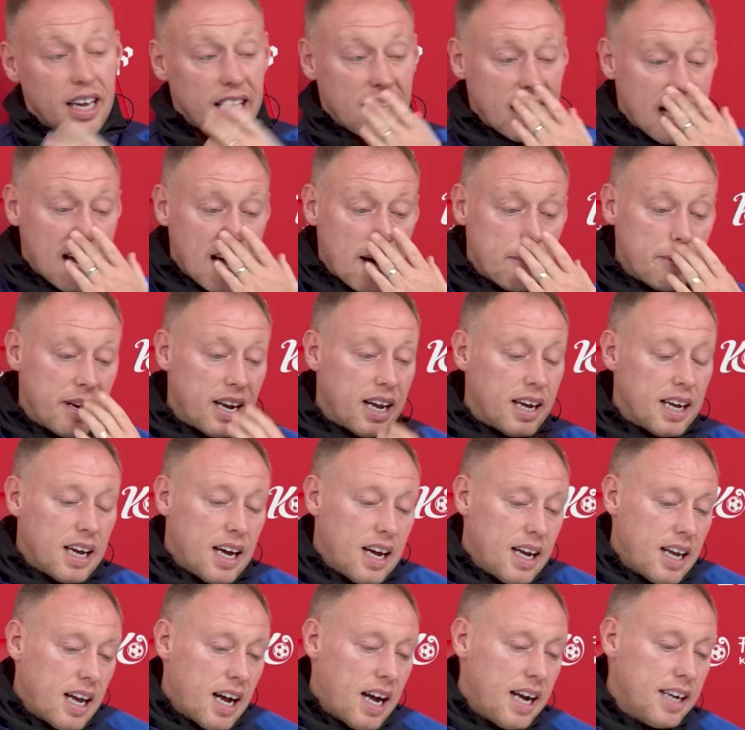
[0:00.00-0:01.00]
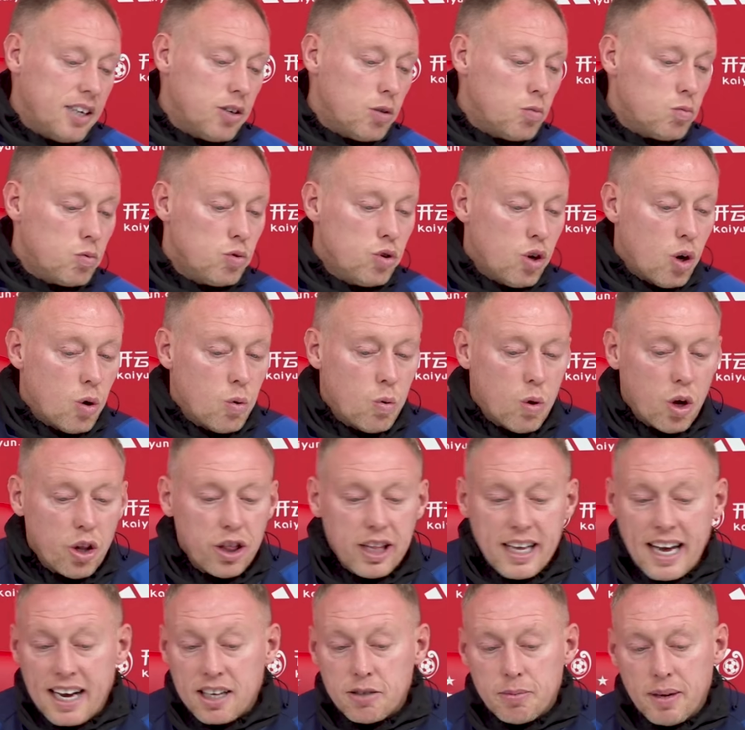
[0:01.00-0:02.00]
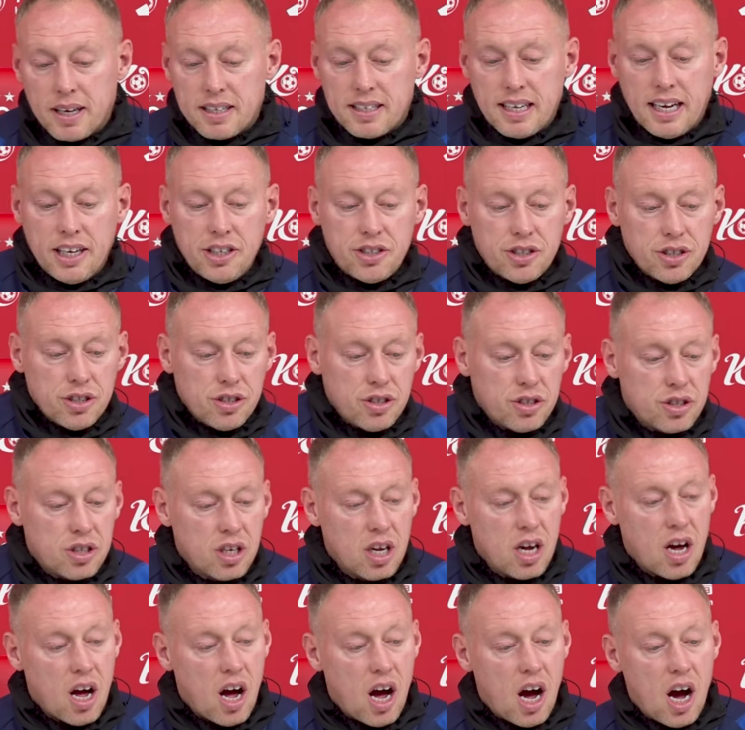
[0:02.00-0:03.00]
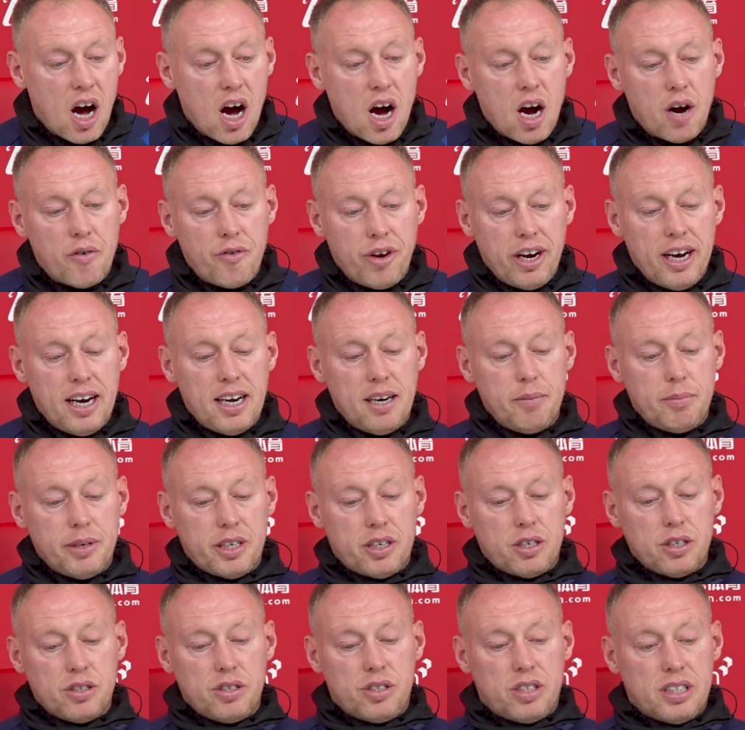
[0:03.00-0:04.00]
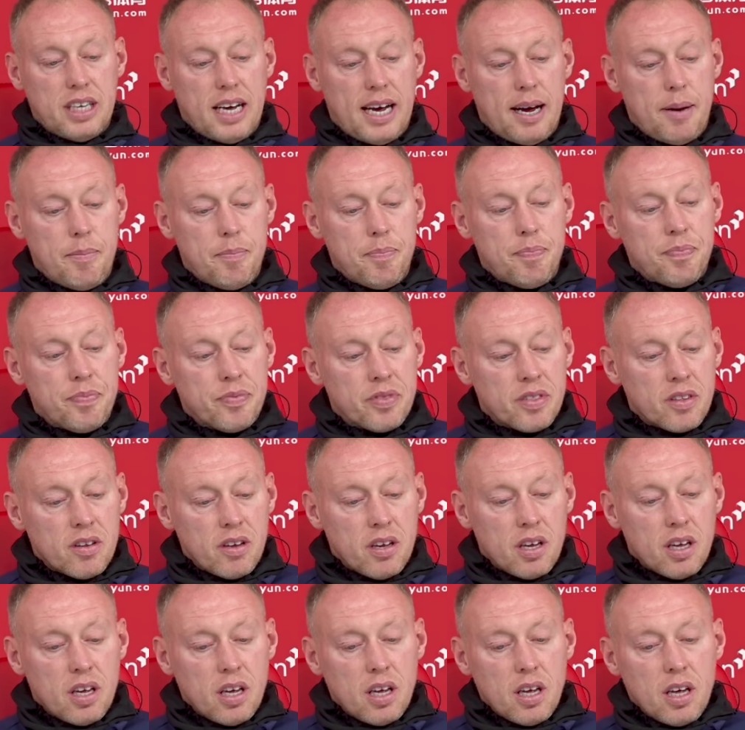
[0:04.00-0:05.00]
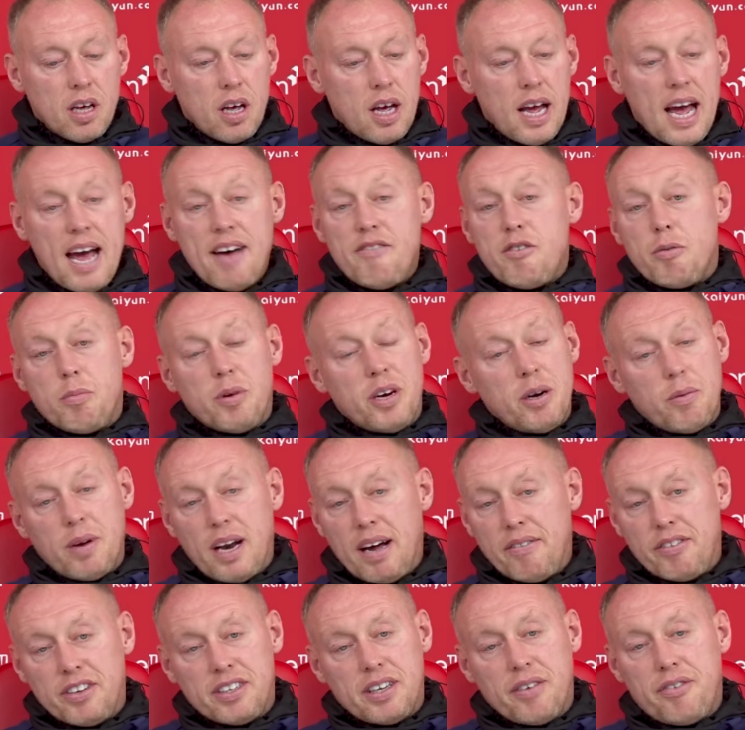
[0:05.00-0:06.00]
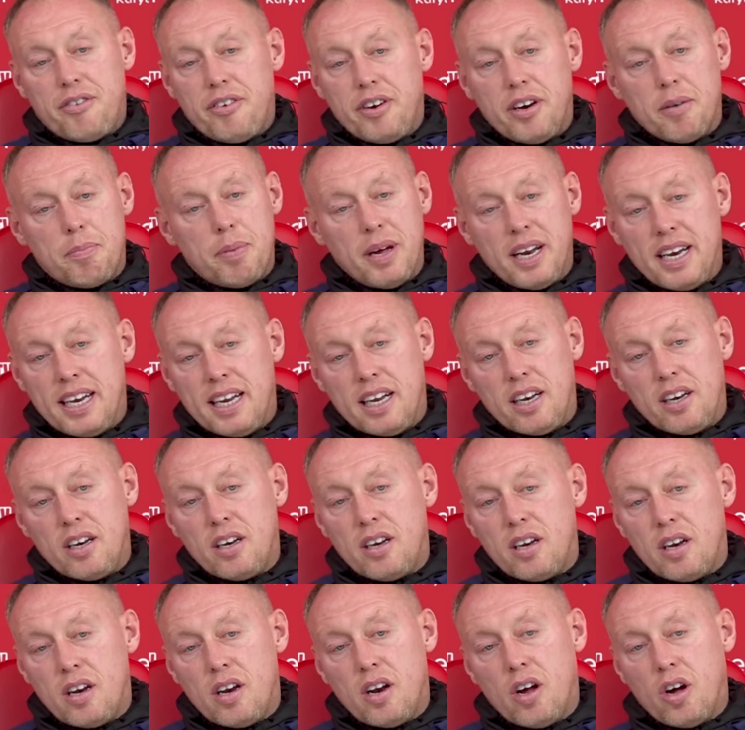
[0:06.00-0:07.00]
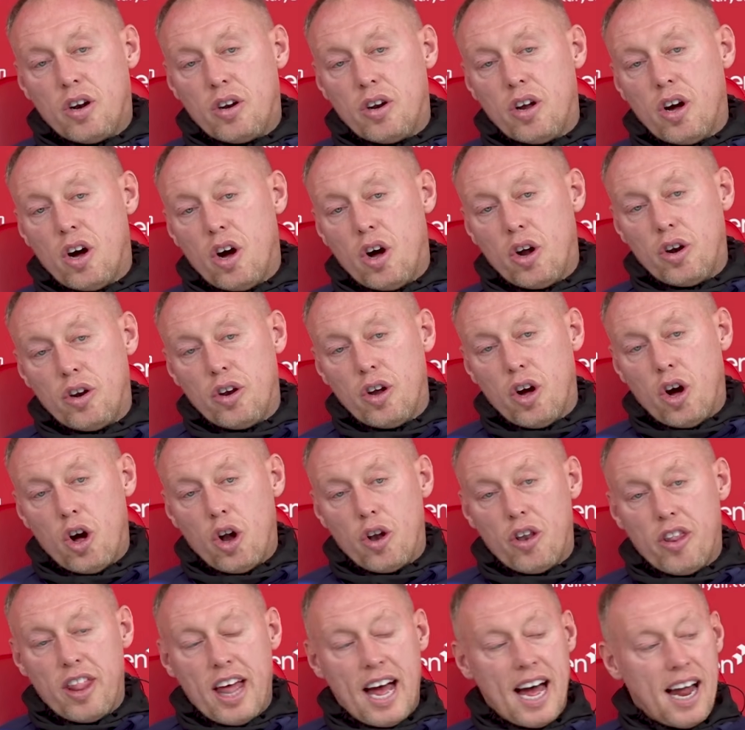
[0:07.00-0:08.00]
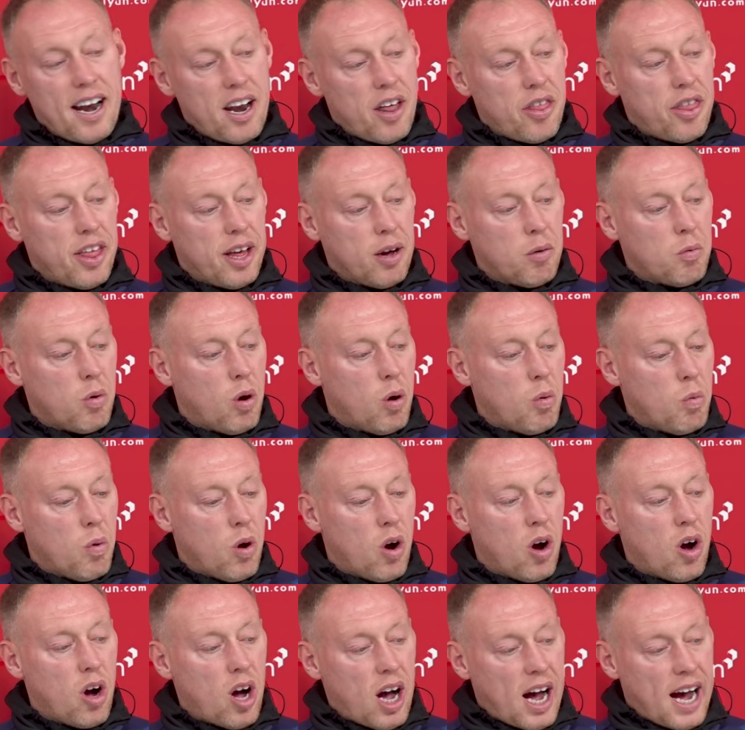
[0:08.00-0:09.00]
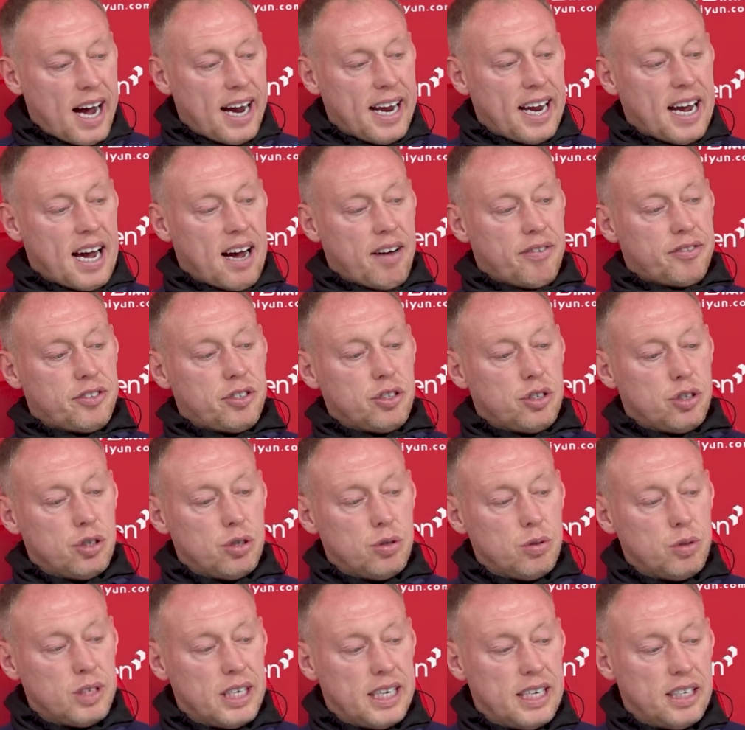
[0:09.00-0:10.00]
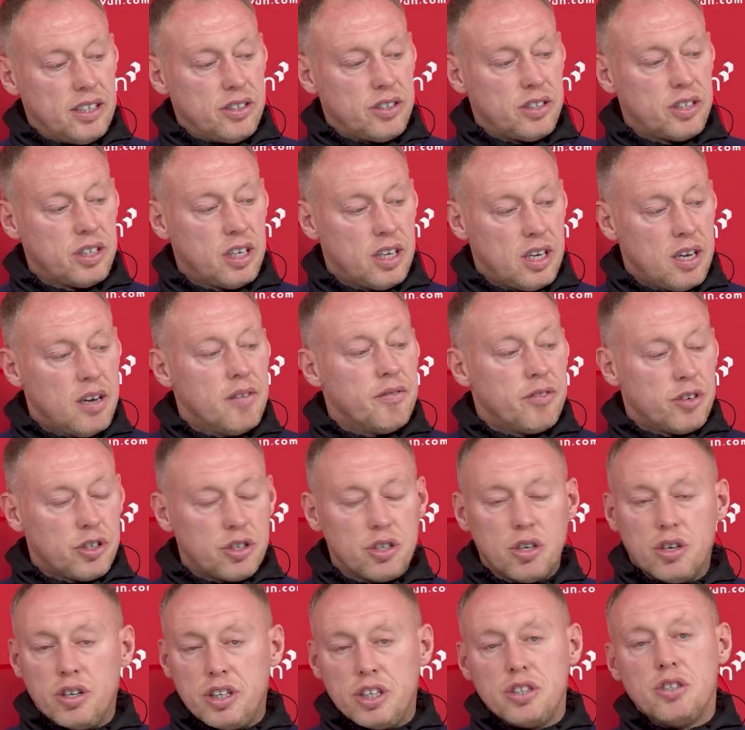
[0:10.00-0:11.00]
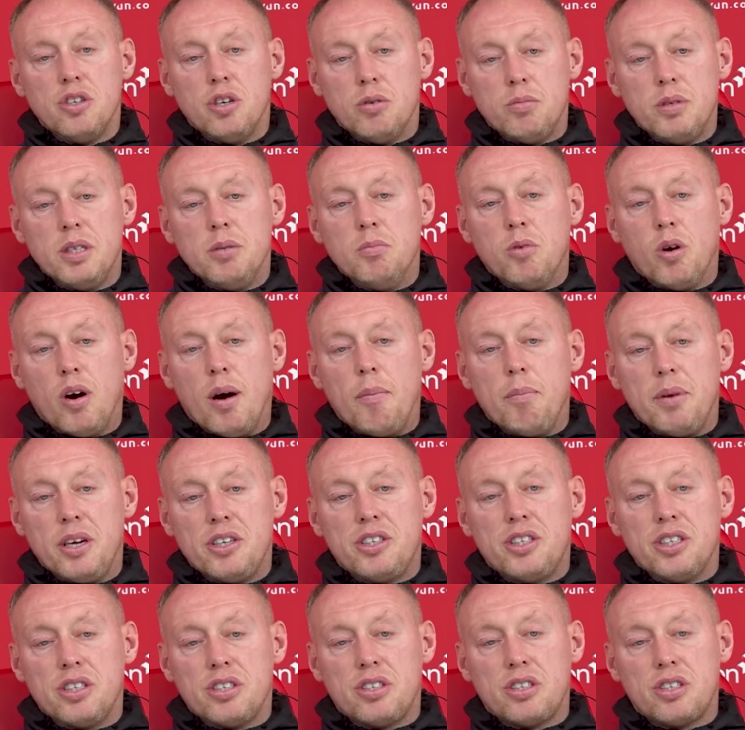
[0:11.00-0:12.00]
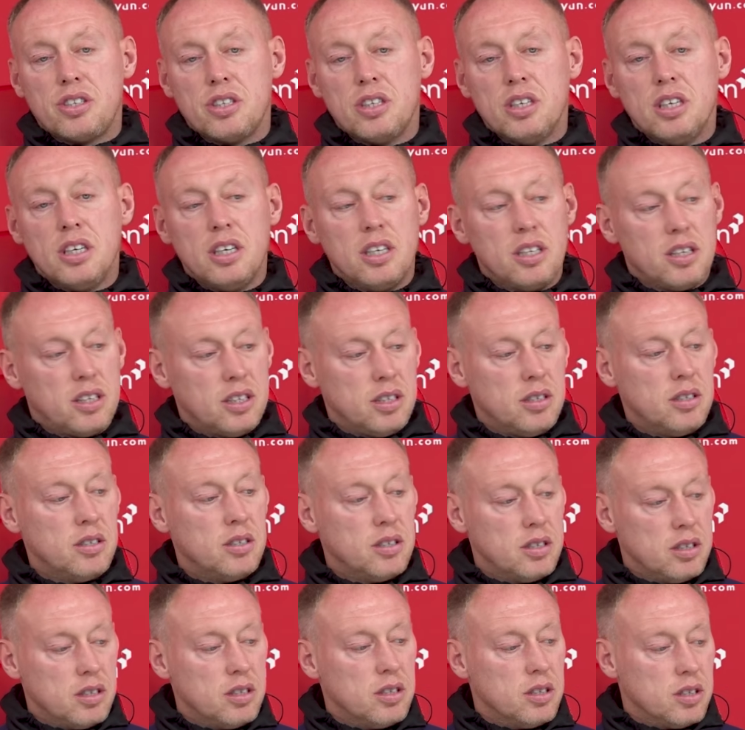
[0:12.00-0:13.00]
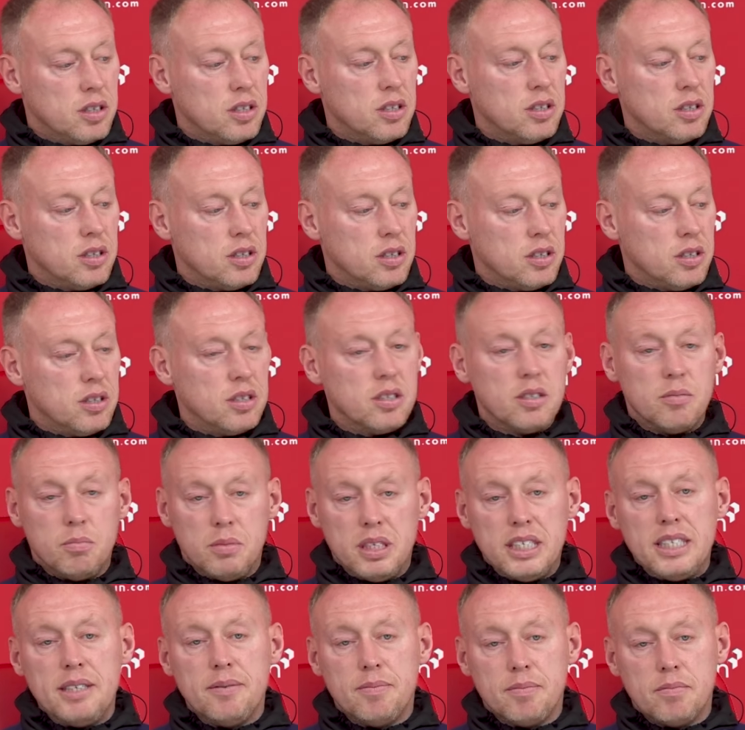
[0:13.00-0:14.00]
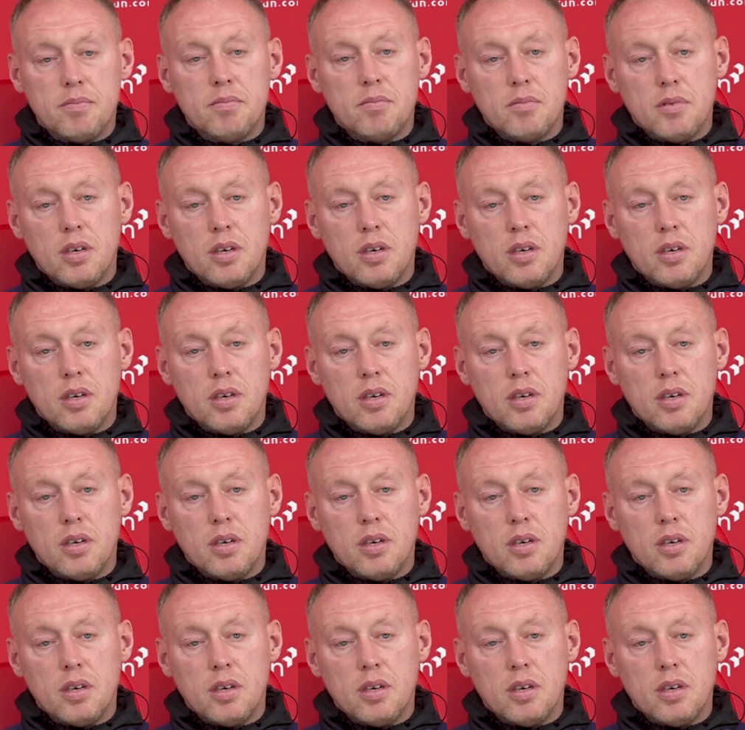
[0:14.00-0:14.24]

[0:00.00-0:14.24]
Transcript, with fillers: Yeah, I mean, I, I, I don't know what the expectations are really because um, everybody will have a different opinion on, on, on that. I think what, what I have to do is, for sure, there's nobody more ambitious than, than, than, than me.